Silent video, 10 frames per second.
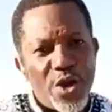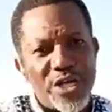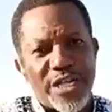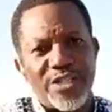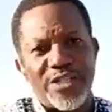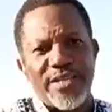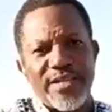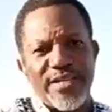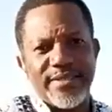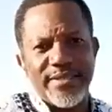or their
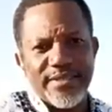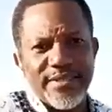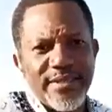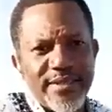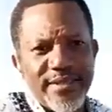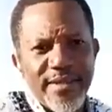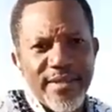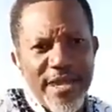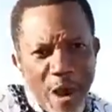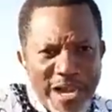shenanigans.
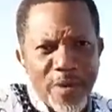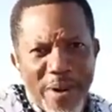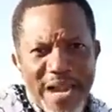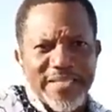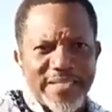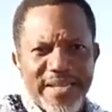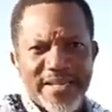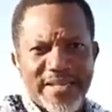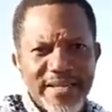That's why the palace is there.